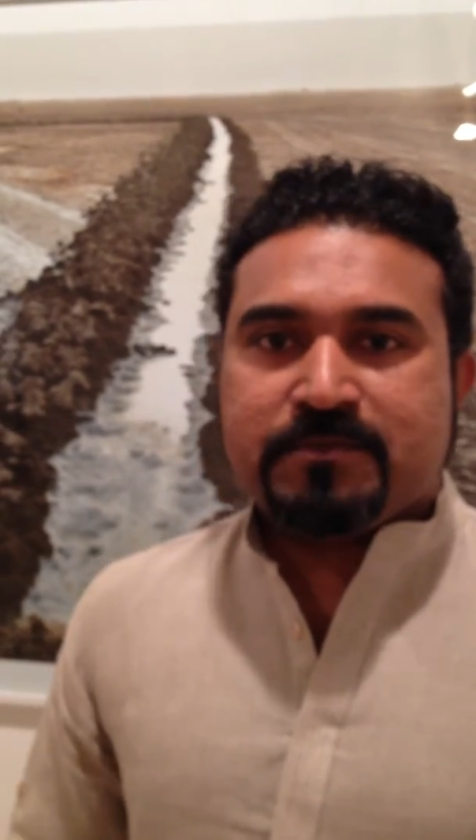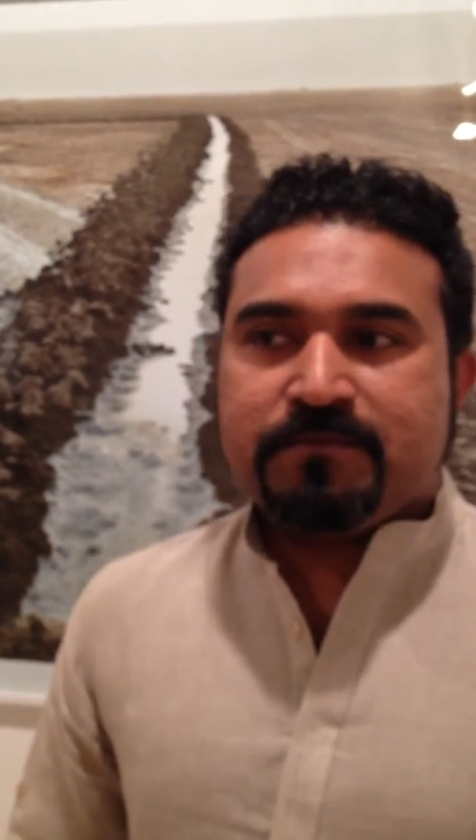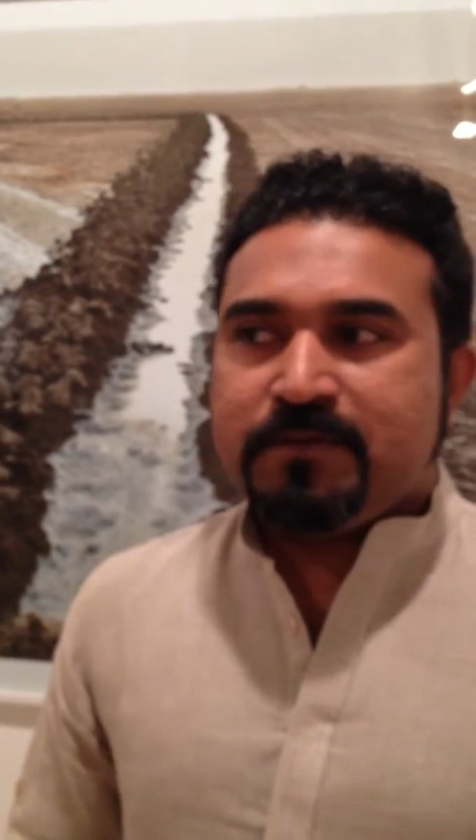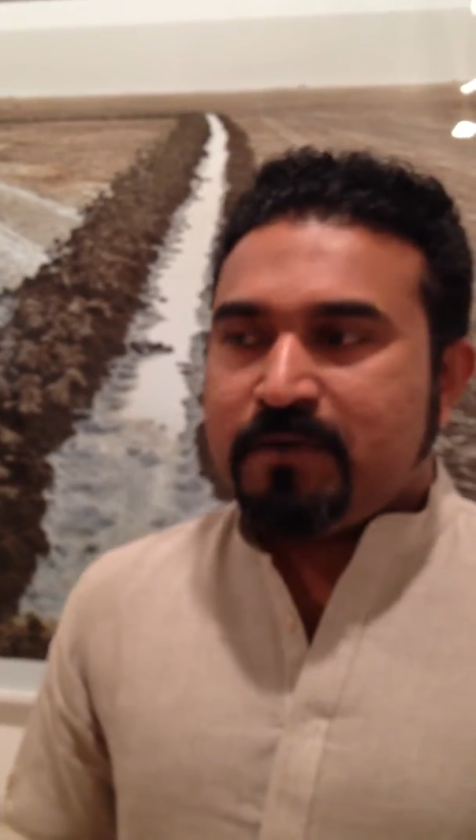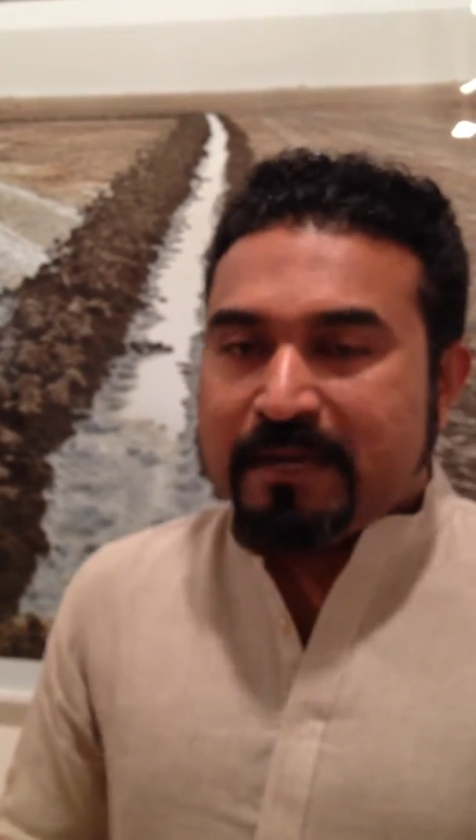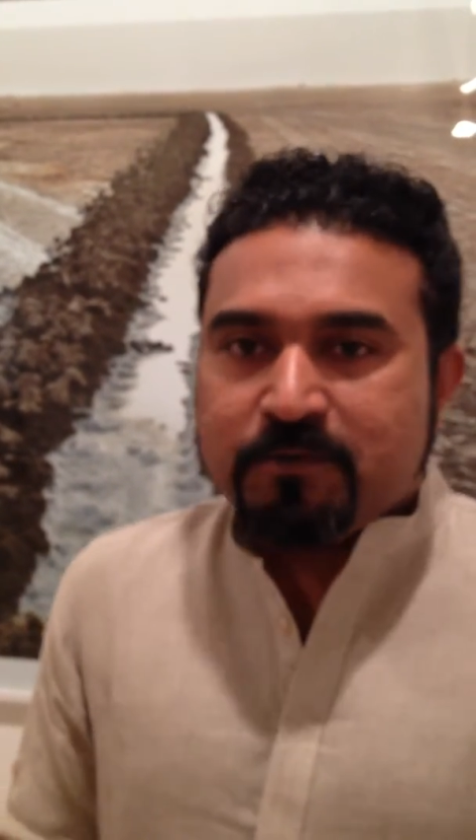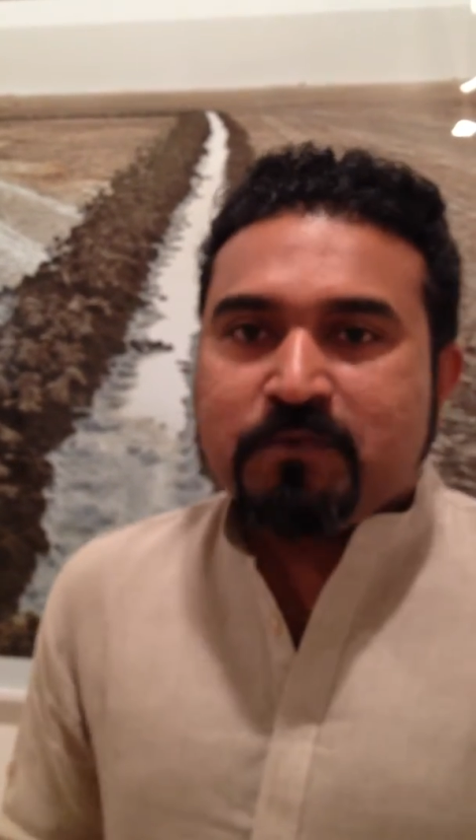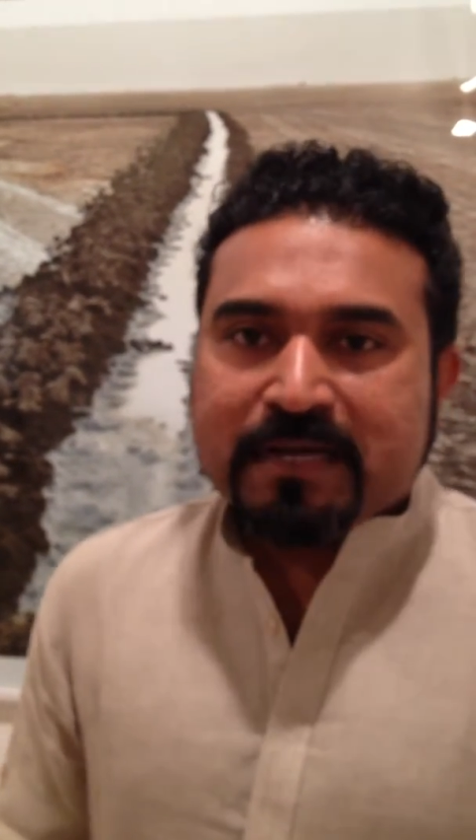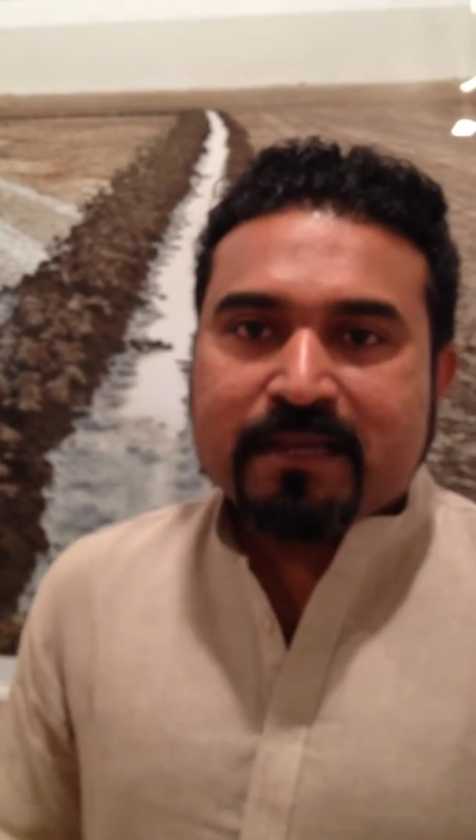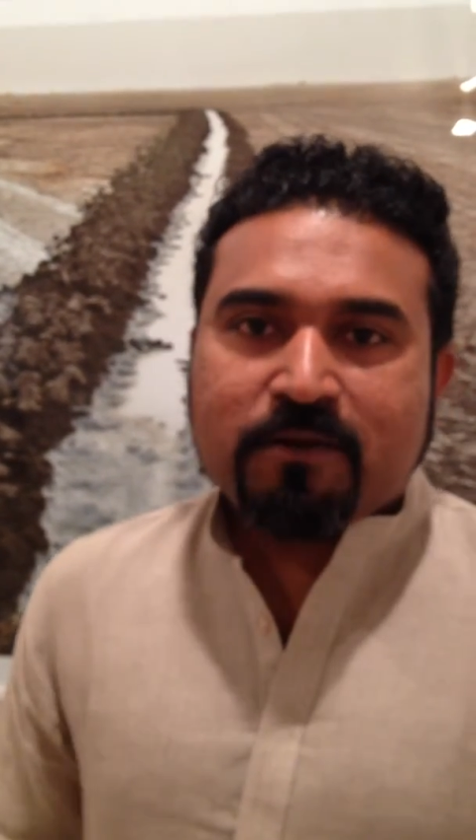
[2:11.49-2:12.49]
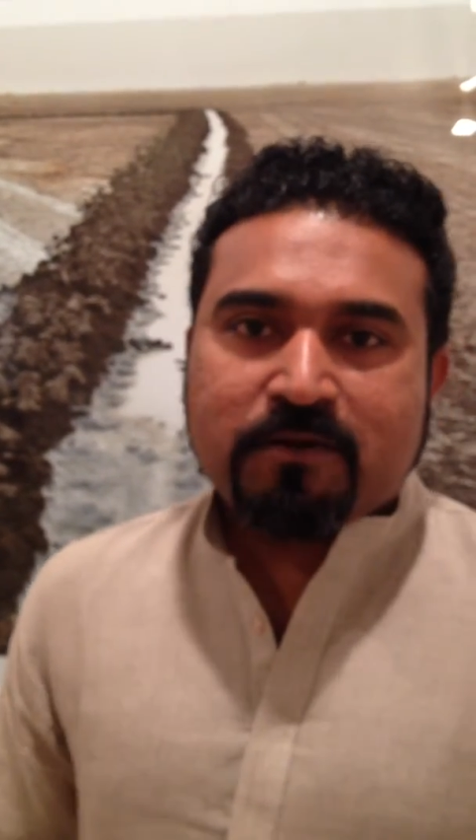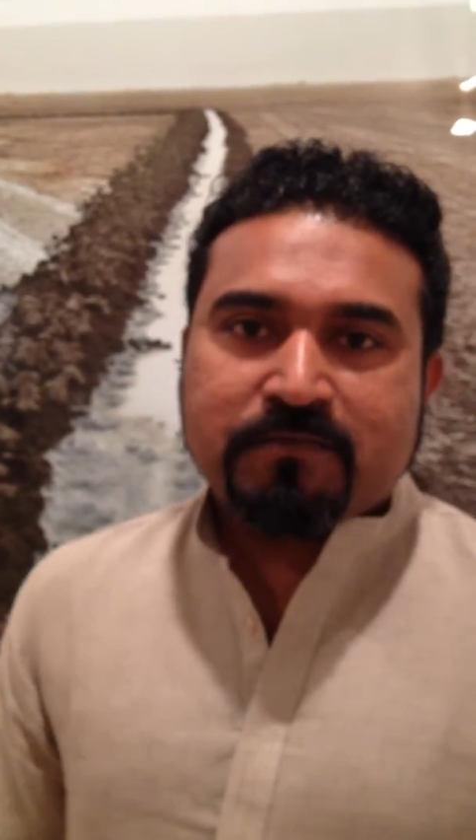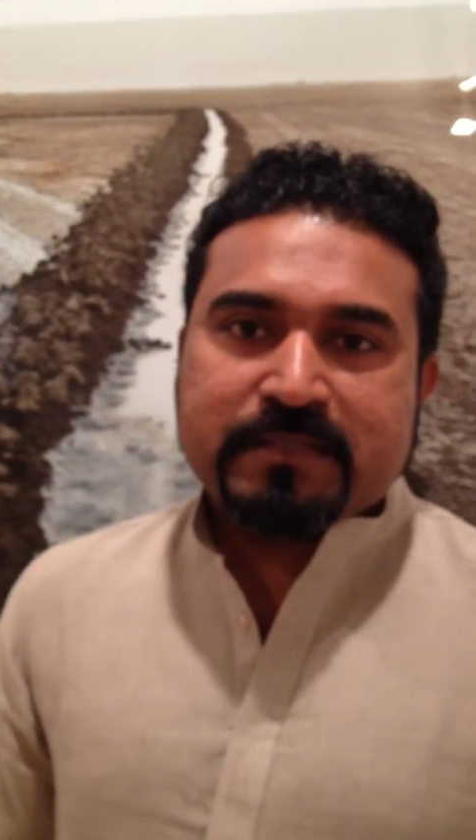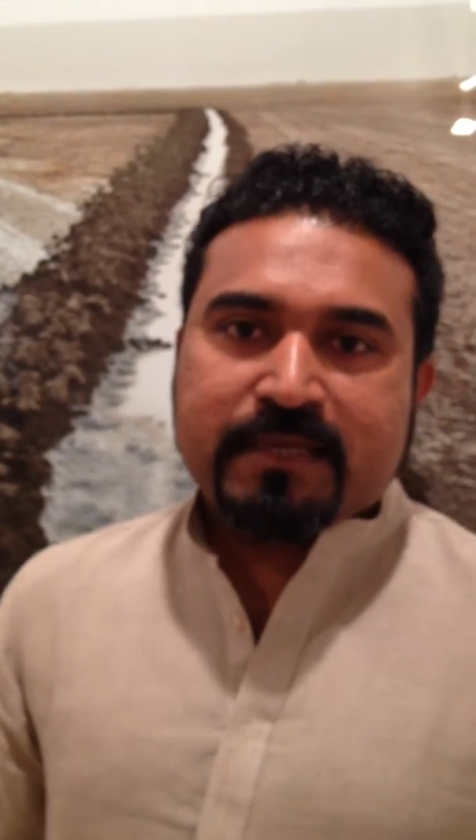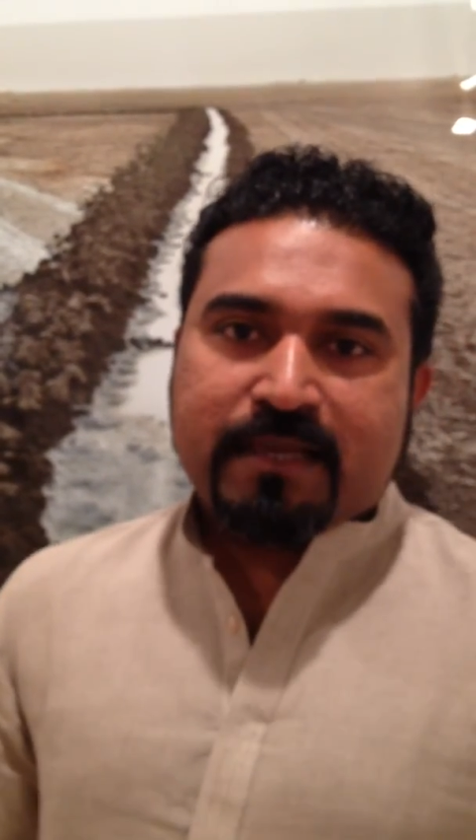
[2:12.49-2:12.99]
of, I do work a lot
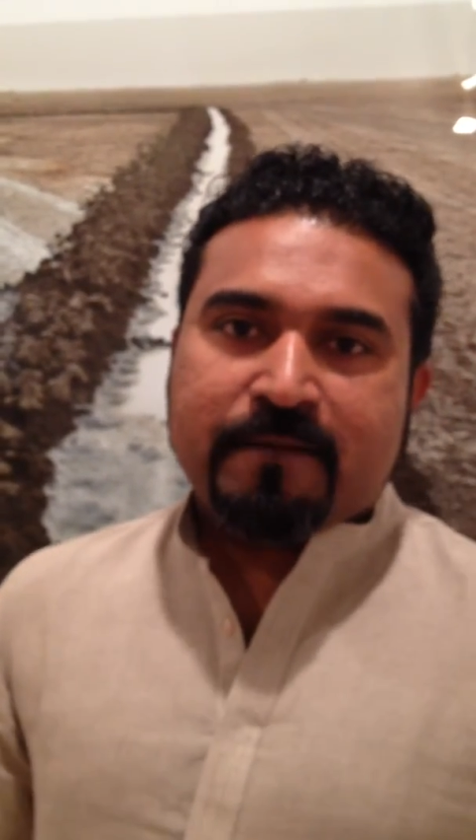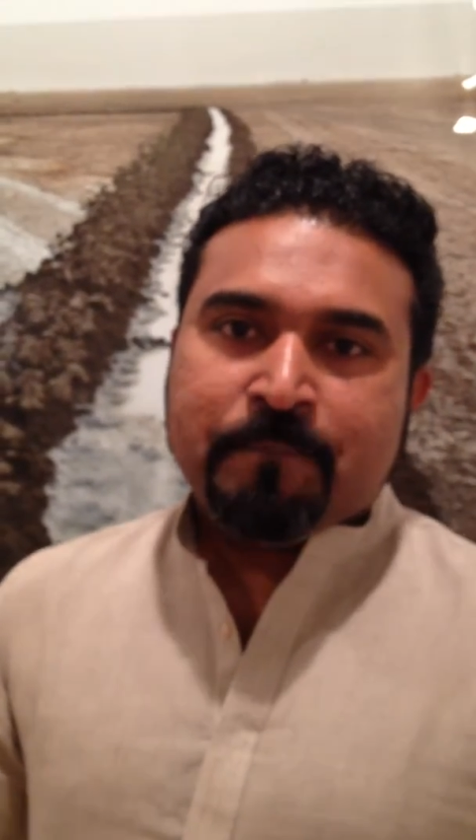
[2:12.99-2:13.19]
with the